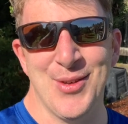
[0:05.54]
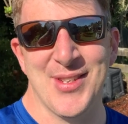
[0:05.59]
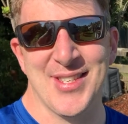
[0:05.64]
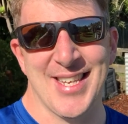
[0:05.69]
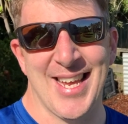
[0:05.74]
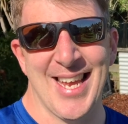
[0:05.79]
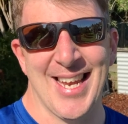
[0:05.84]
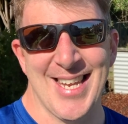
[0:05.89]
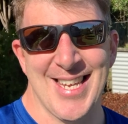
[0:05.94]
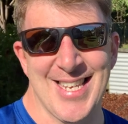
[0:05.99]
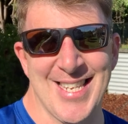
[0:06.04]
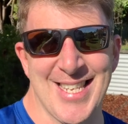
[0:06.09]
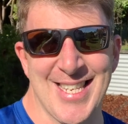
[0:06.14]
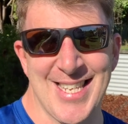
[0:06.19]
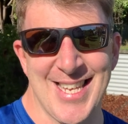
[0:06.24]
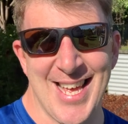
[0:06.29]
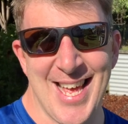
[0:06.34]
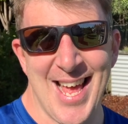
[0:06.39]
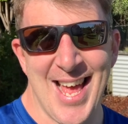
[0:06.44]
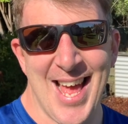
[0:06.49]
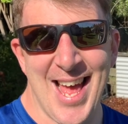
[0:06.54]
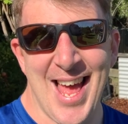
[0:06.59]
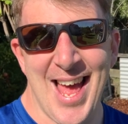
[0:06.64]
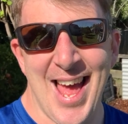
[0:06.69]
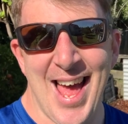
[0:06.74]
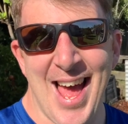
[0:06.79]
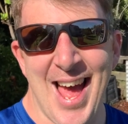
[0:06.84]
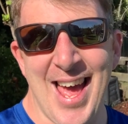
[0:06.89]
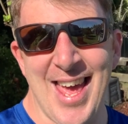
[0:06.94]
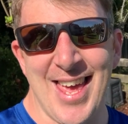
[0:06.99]
Zealand.
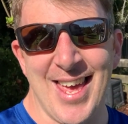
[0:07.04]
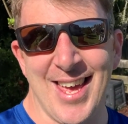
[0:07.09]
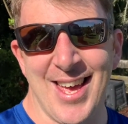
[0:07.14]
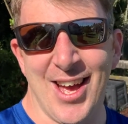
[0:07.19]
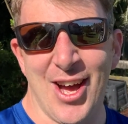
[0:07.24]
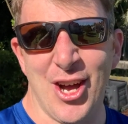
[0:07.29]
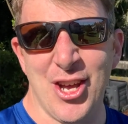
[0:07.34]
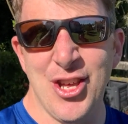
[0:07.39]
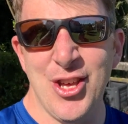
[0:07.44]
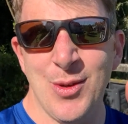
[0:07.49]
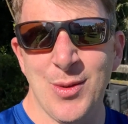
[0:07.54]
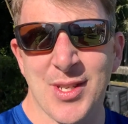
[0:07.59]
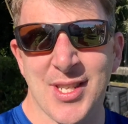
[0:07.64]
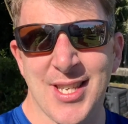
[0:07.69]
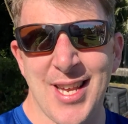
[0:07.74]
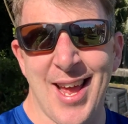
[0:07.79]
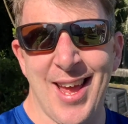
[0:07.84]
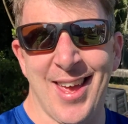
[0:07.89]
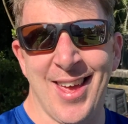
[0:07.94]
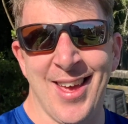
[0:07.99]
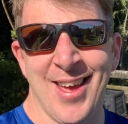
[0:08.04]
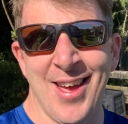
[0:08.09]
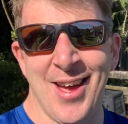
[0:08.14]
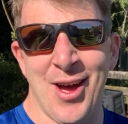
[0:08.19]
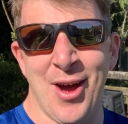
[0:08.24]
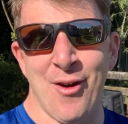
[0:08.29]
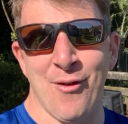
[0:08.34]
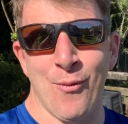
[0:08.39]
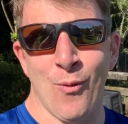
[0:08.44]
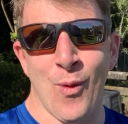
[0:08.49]
Hey, are you sick
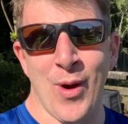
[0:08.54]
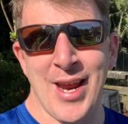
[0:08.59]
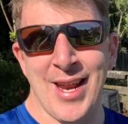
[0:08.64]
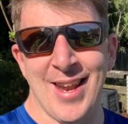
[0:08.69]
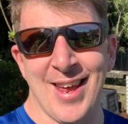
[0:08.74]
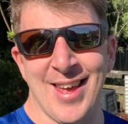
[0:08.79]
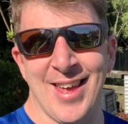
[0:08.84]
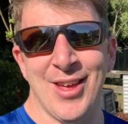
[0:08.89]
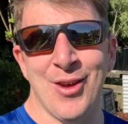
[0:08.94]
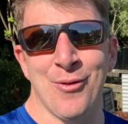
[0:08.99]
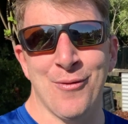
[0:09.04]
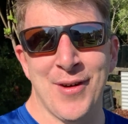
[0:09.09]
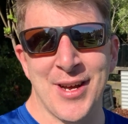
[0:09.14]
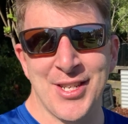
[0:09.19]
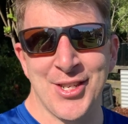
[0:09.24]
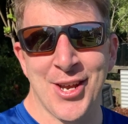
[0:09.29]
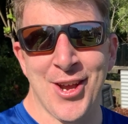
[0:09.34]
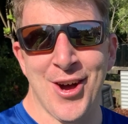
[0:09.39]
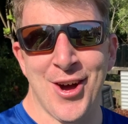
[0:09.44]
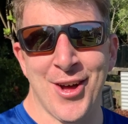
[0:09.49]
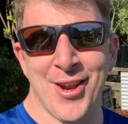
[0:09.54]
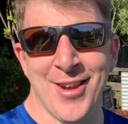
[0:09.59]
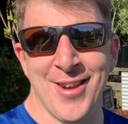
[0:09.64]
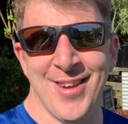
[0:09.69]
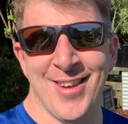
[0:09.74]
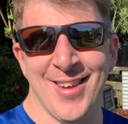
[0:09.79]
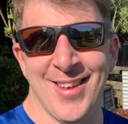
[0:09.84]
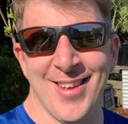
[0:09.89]
of weeding your veggie garden?